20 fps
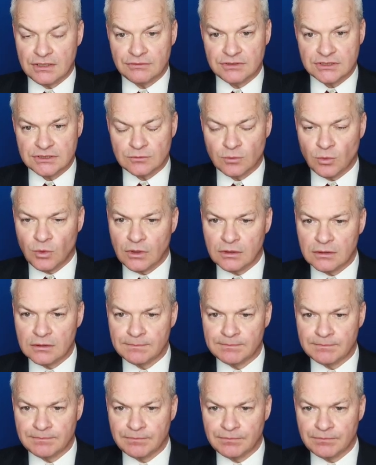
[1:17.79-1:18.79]
there isn't one,
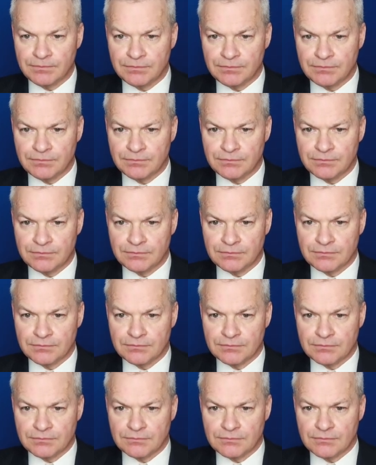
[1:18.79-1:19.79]

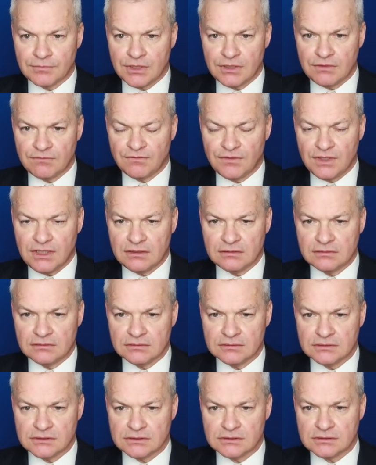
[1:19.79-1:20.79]
but it
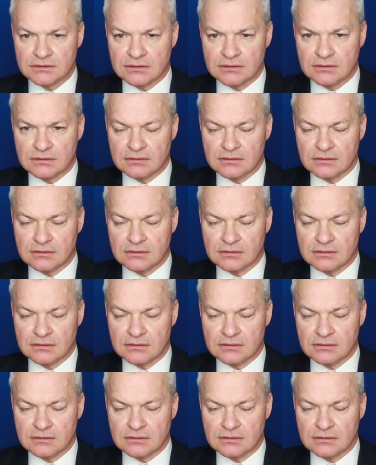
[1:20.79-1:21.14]
feels